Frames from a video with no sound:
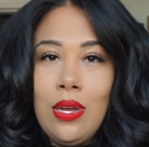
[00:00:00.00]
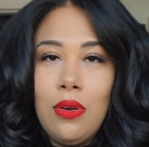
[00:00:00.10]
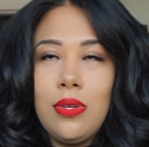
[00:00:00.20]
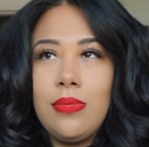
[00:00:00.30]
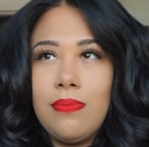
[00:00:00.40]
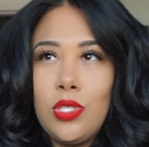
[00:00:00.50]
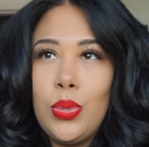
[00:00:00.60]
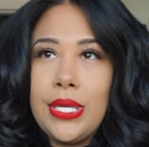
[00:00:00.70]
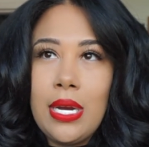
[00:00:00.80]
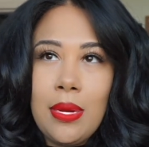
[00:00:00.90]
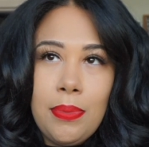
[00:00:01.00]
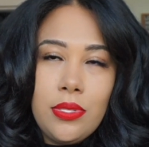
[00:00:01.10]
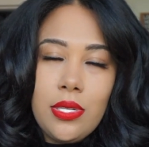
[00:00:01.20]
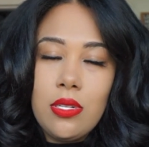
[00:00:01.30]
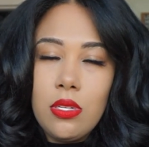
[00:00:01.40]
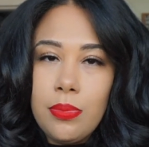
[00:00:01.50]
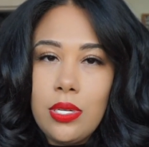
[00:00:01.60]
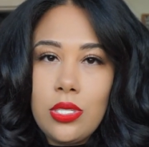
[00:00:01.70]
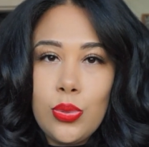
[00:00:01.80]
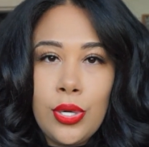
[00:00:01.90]
or Twitter, I posted a little bit
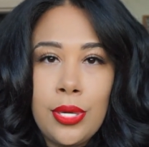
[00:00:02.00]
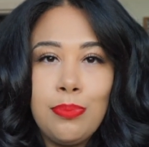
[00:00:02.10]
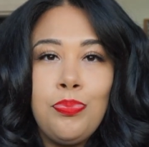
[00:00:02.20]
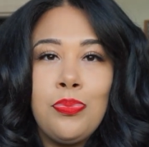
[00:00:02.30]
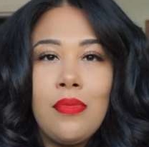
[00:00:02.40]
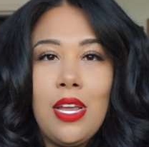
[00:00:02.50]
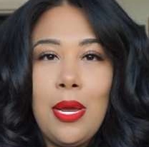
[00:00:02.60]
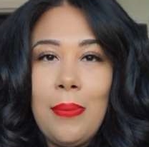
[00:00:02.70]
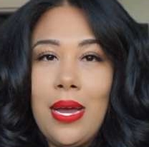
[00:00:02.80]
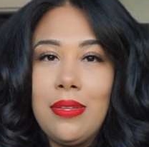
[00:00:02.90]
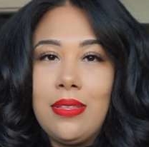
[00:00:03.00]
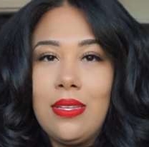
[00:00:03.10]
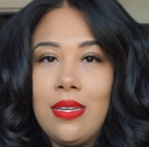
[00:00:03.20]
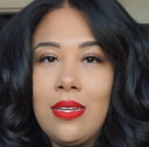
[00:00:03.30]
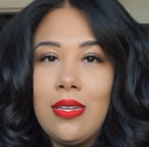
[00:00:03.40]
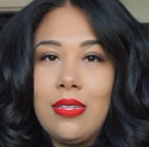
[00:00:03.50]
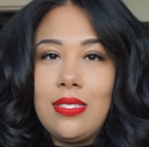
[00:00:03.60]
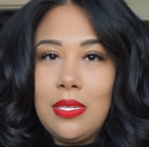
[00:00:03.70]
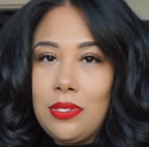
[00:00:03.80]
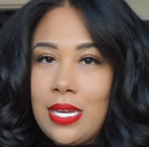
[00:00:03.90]
on Twitter about the
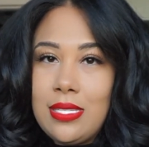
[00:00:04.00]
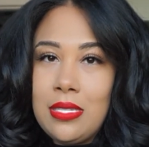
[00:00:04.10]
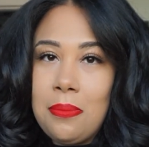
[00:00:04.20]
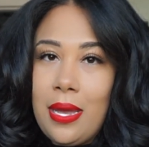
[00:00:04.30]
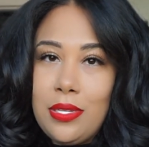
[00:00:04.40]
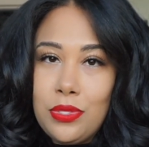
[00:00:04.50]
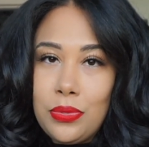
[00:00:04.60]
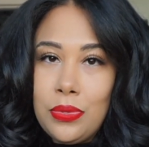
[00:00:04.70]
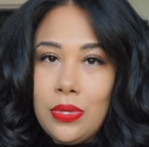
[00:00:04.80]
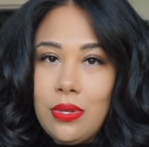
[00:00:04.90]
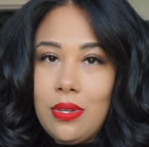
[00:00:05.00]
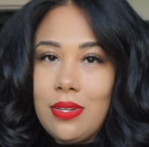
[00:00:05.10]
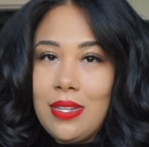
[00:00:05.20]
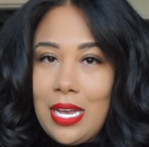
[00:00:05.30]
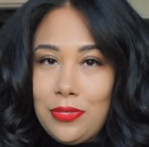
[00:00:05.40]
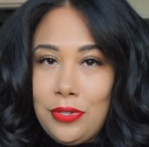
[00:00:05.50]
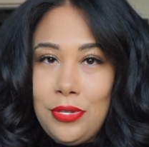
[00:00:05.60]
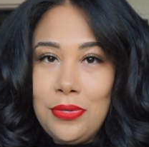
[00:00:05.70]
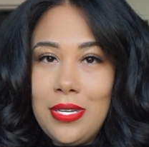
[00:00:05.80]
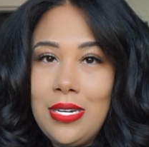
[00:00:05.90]
Central Islip High School class
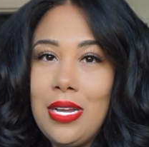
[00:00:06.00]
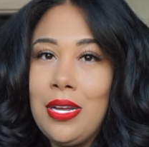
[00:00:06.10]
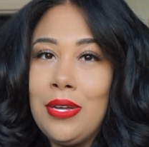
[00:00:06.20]
reunion